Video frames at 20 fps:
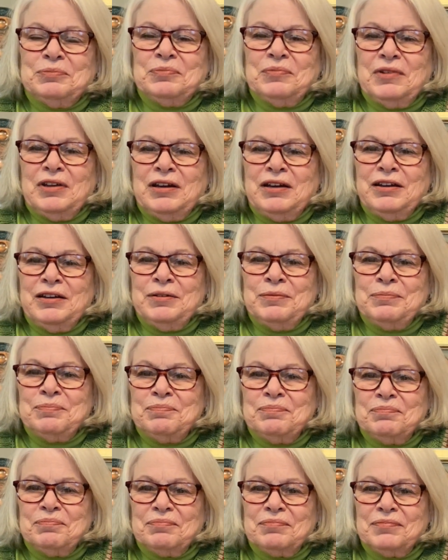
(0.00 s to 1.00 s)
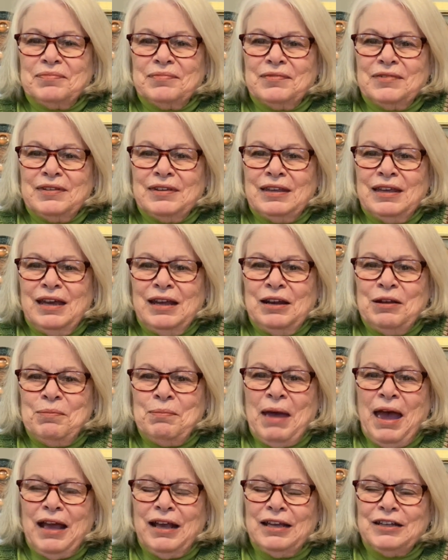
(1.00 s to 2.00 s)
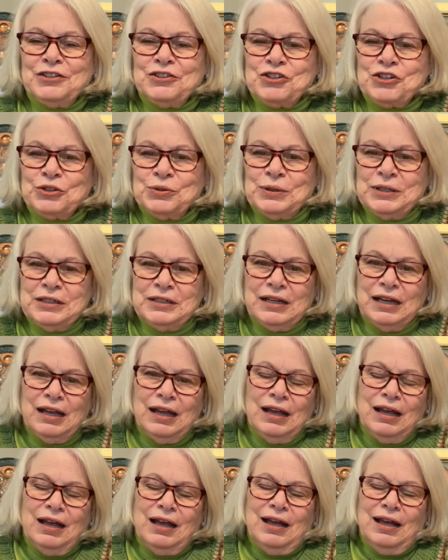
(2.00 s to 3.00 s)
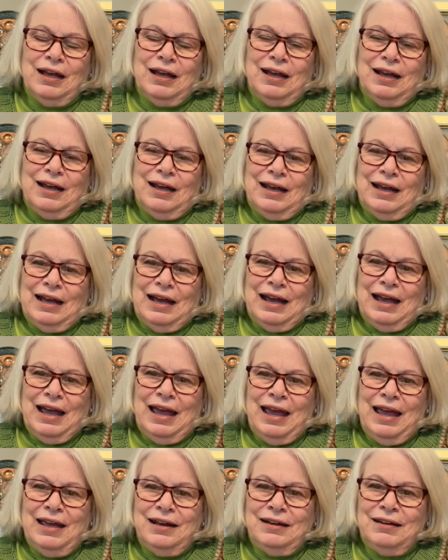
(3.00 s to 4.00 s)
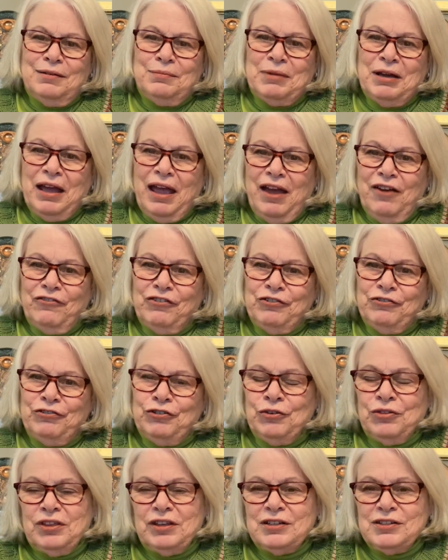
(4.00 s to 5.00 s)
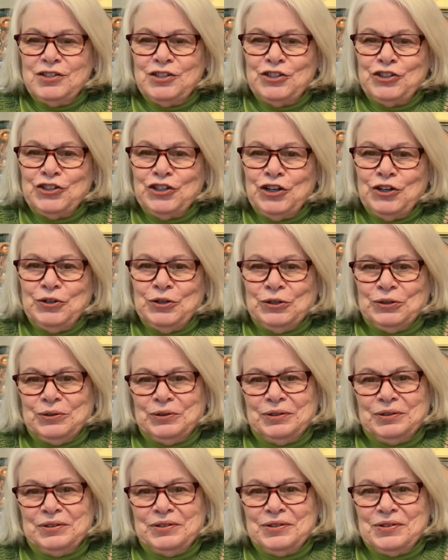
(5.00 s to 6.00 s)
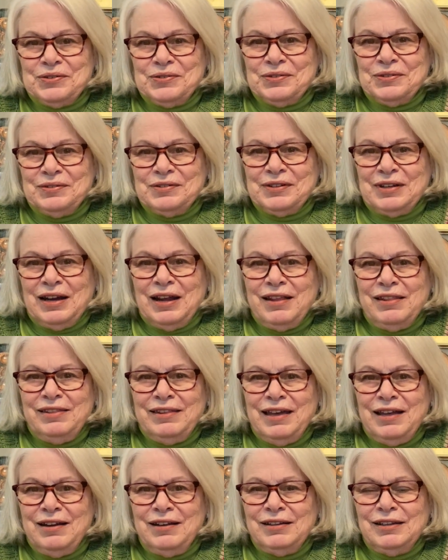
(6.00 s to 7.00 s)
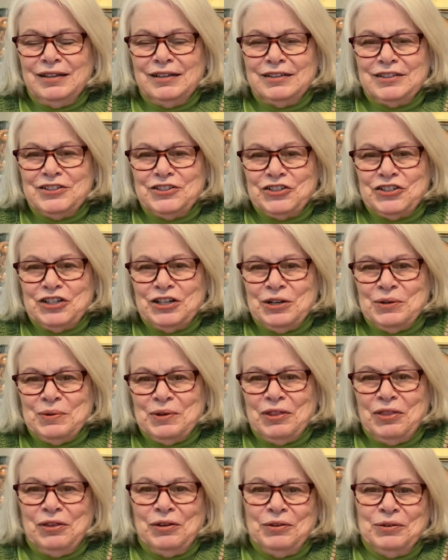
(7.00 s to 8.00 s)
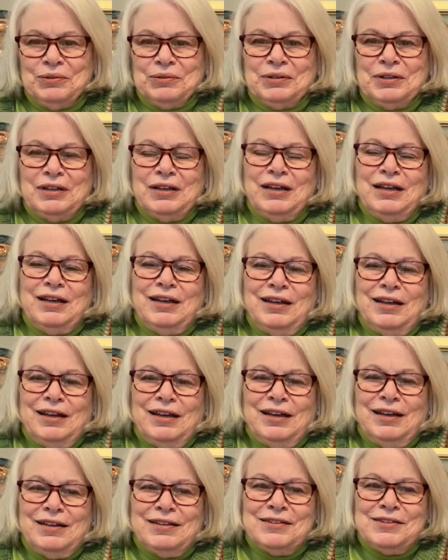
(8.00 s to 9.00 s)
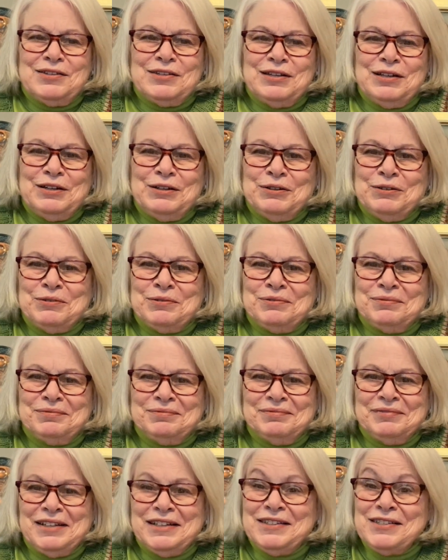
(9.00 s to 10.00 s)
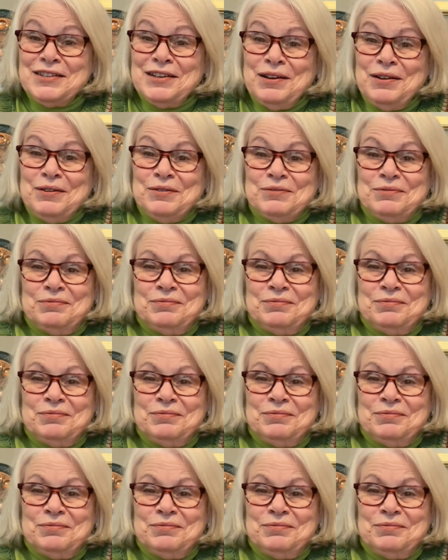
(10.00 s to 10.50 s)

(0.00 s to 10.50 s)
I'm getting back into it. And I have a few things to show you that I'd like to share with you. So let's go.